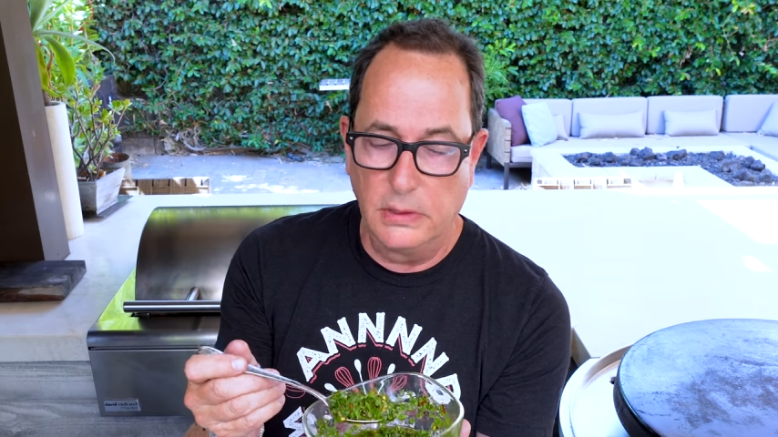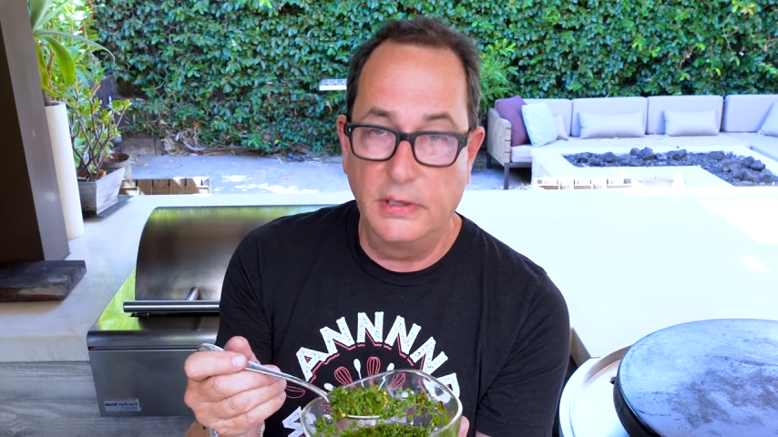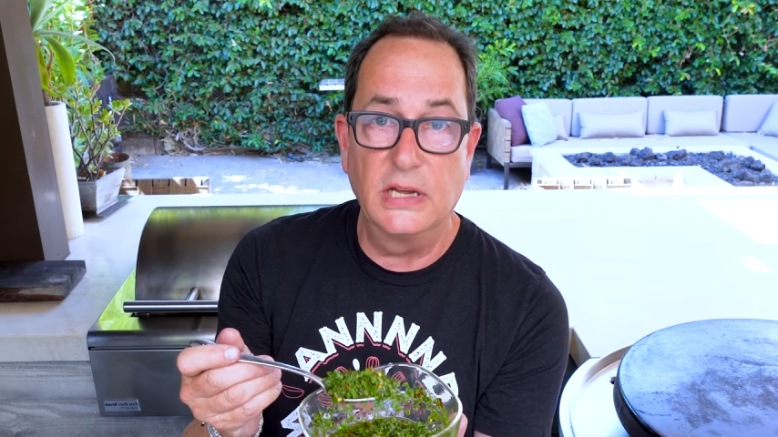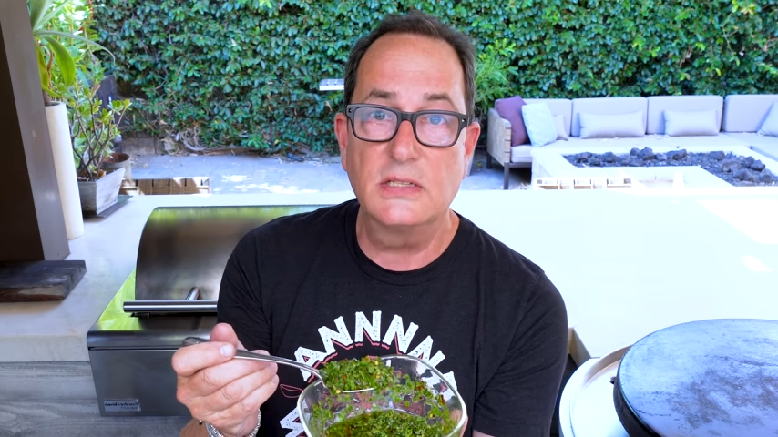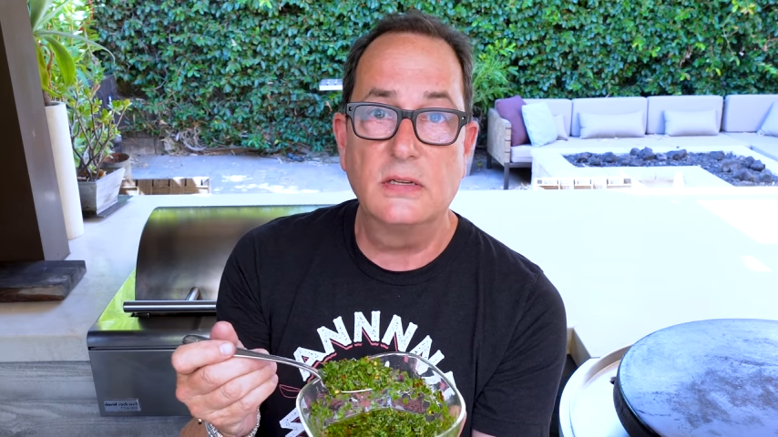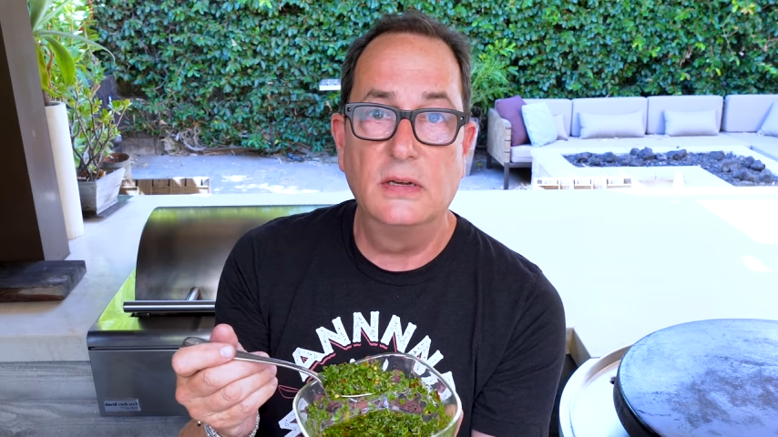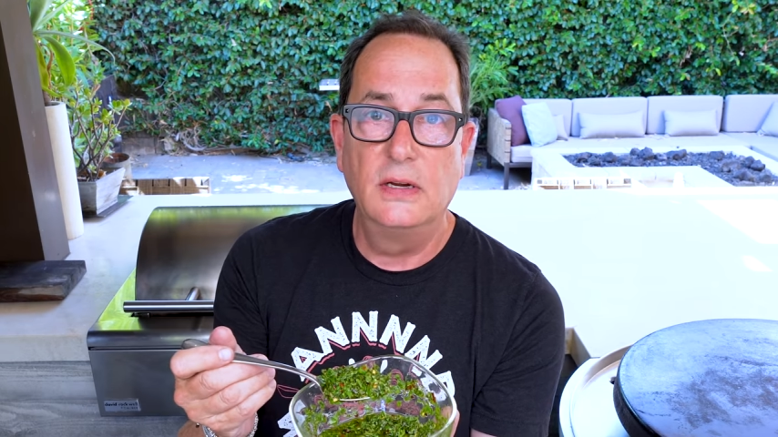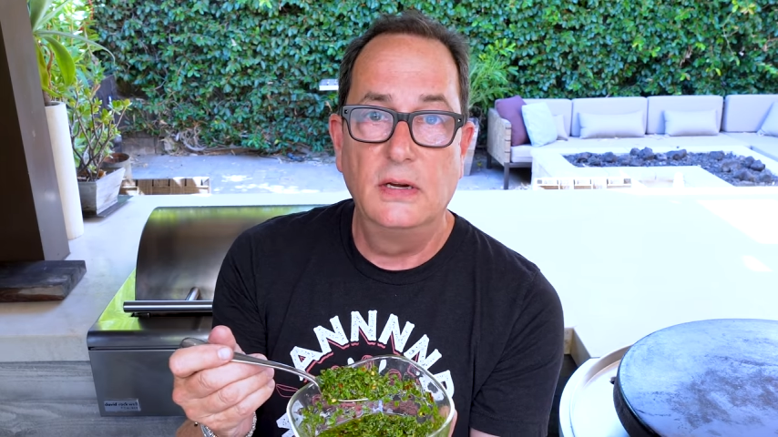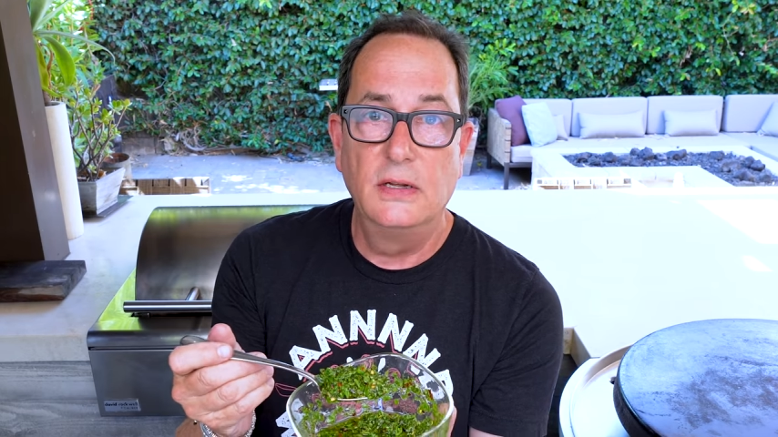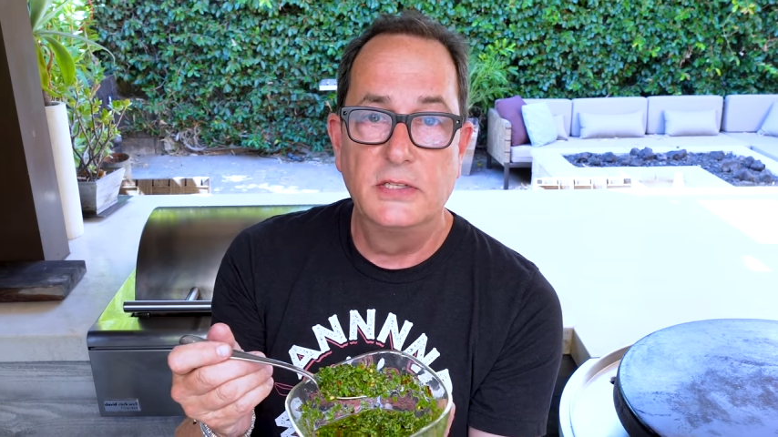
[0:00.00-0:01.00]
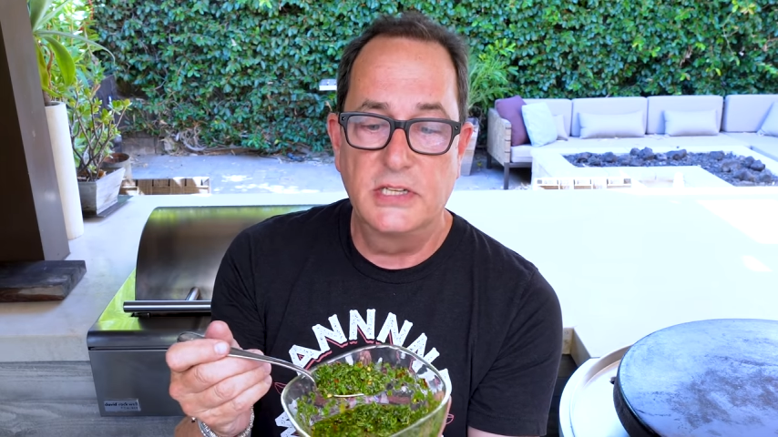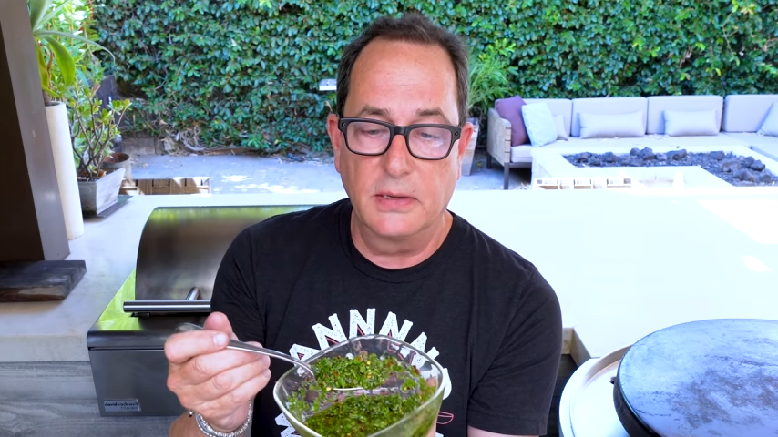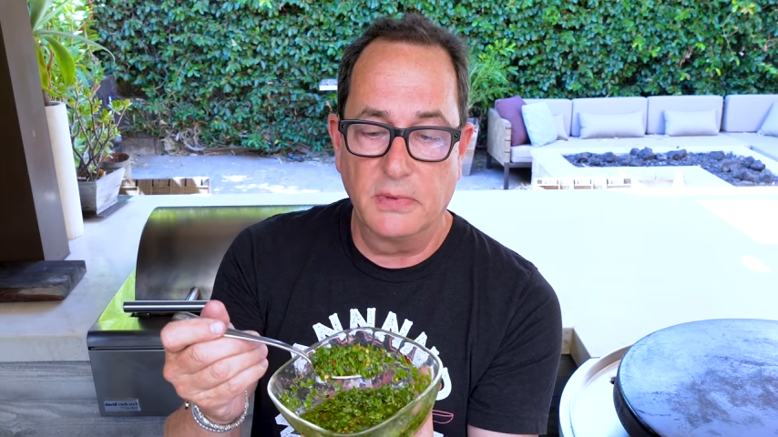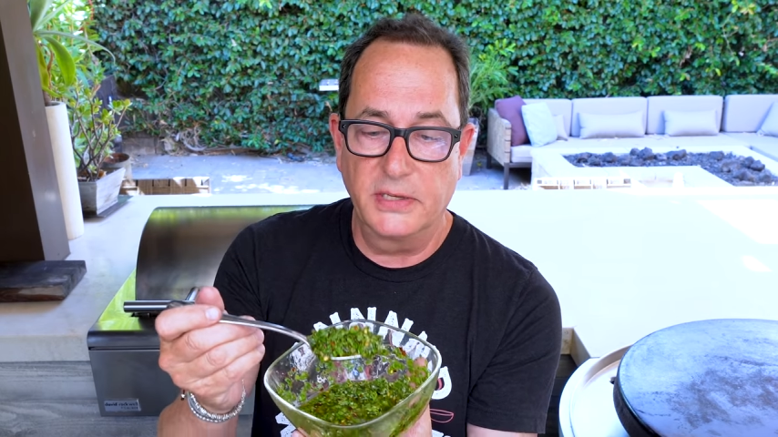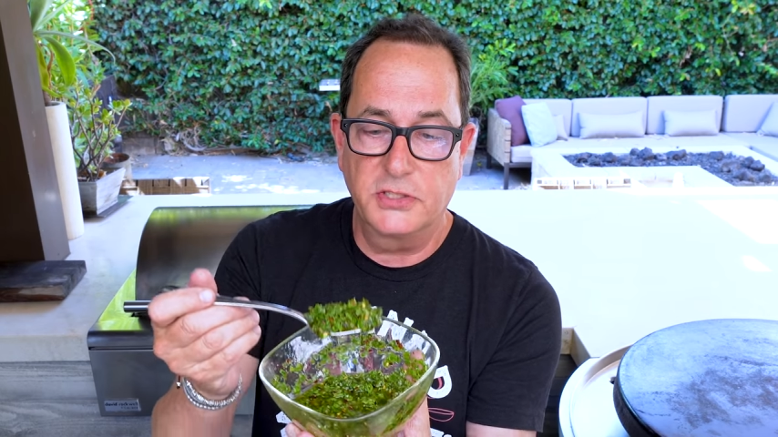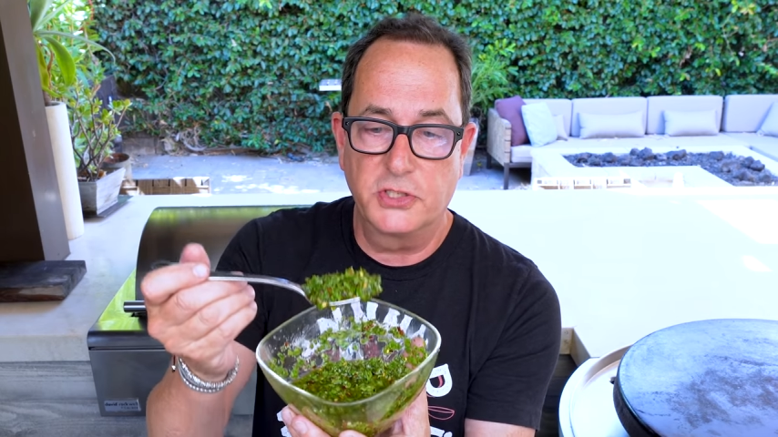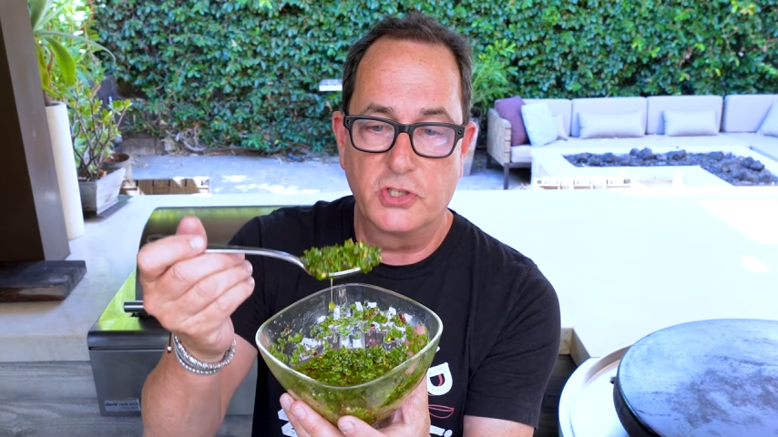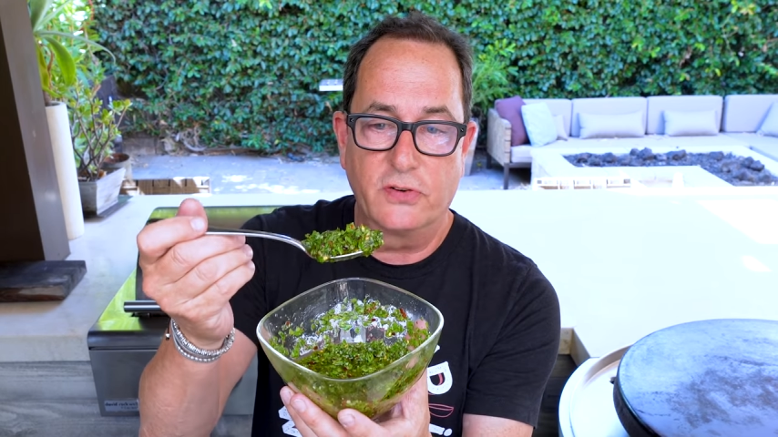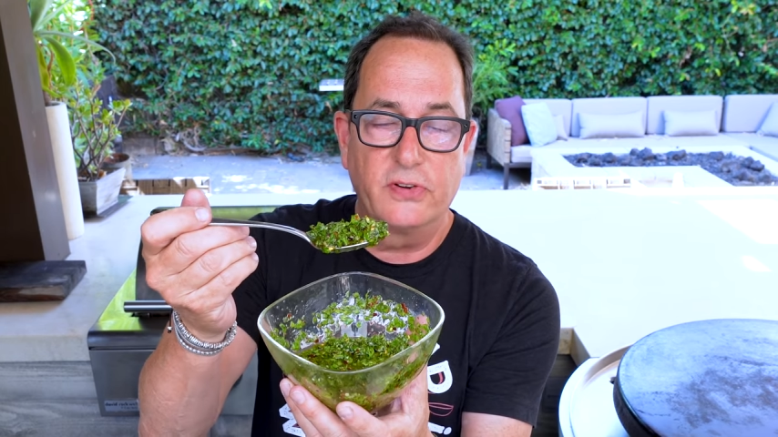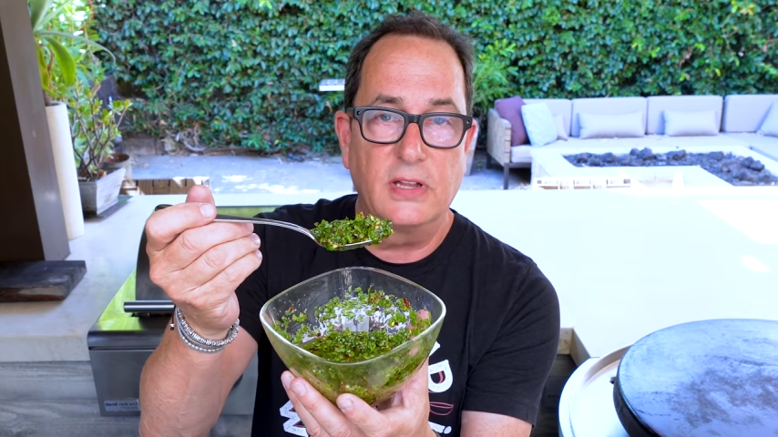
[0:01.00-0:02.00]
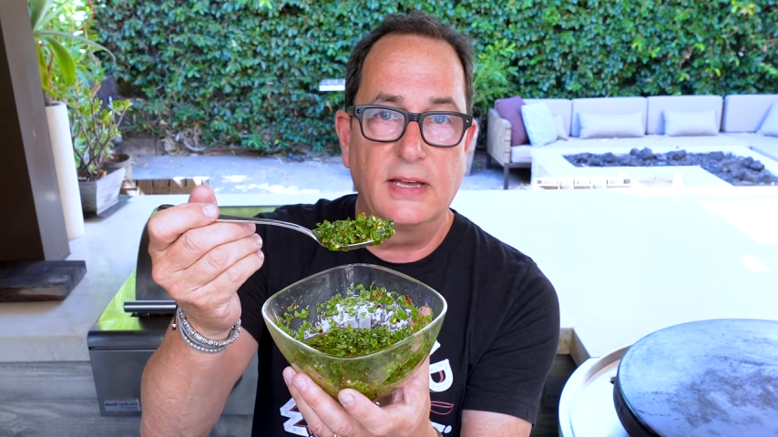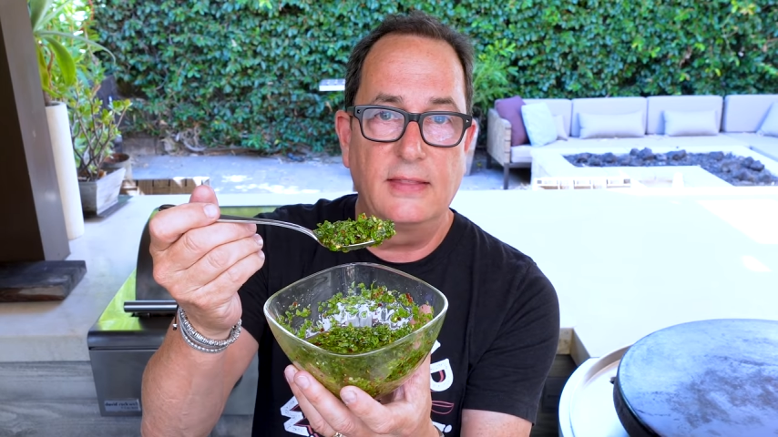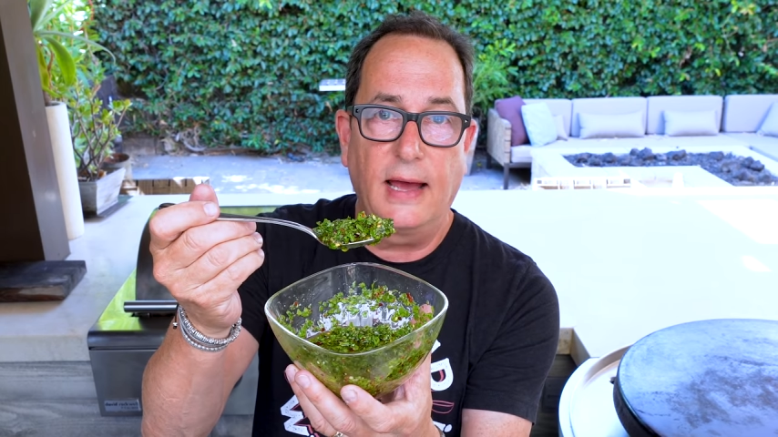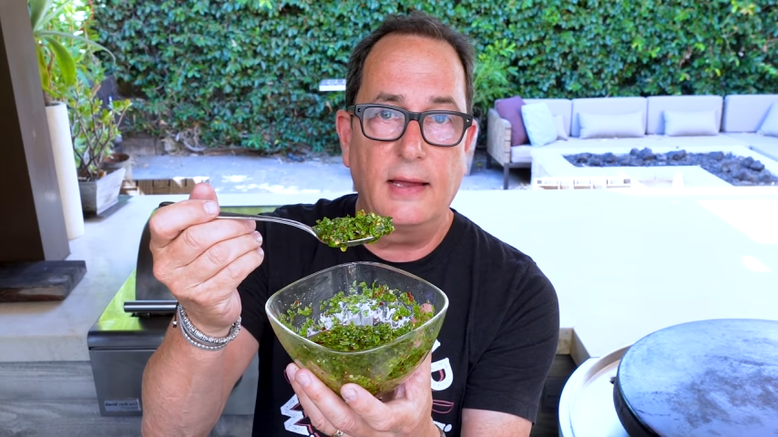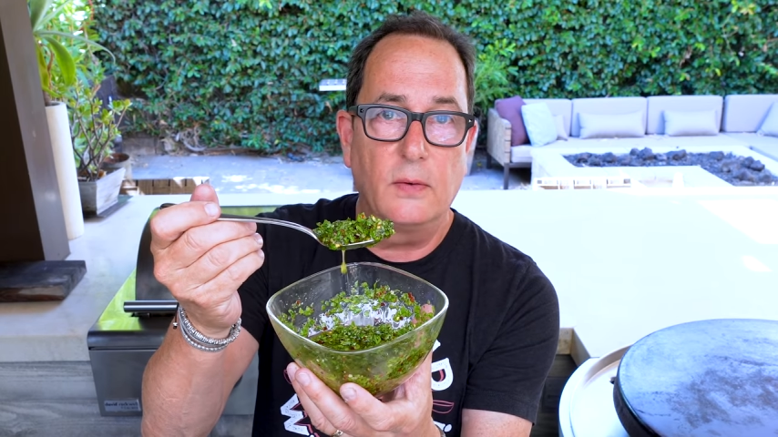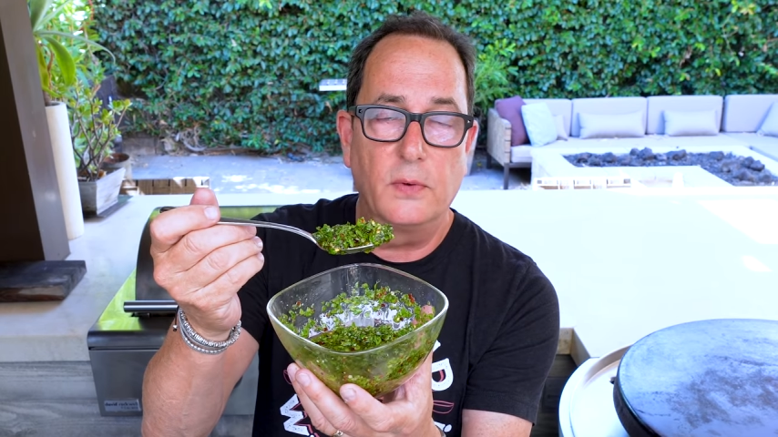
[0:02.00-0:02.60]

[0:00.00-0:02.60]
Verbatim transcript: It doesn't. Sam likes to serve it like that,